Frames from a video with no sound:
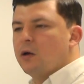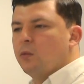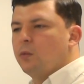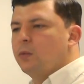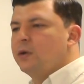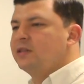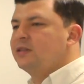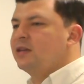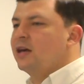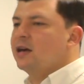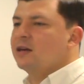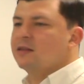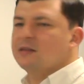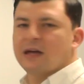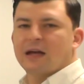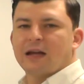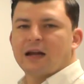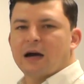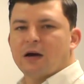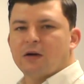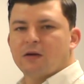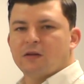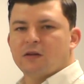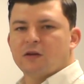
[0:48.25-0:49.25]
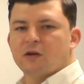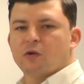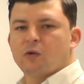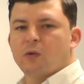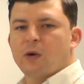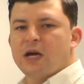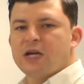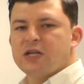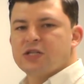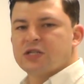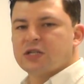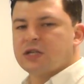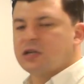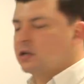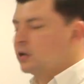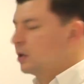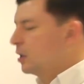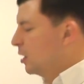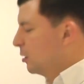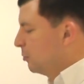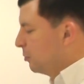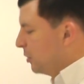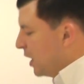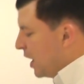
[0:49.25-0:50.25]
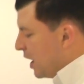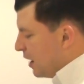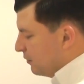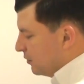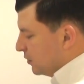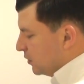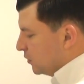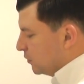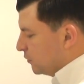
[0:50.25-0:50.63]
We take that out of the equation by having